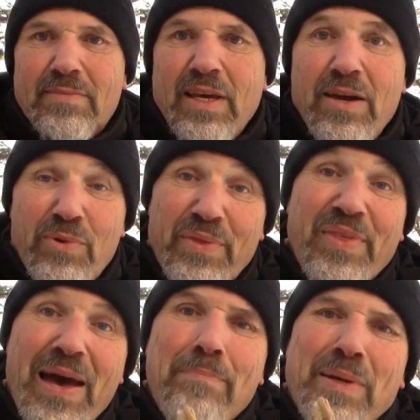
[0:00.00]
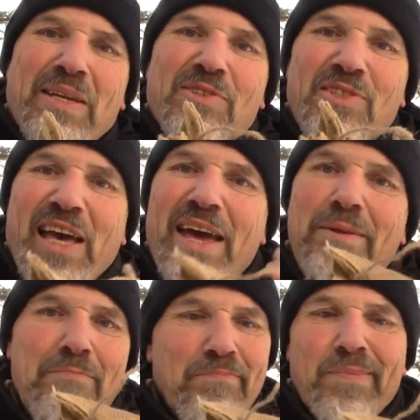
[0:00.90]
With that being said,
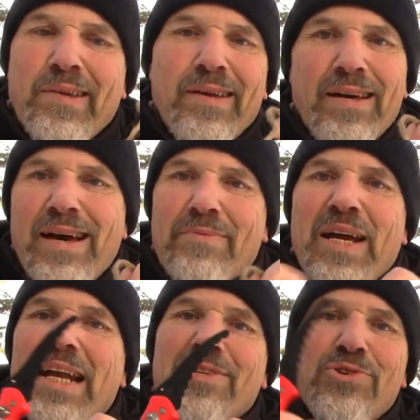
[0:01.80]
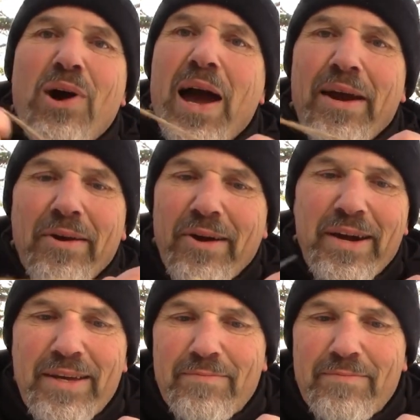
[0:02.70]
I've got to try it, right?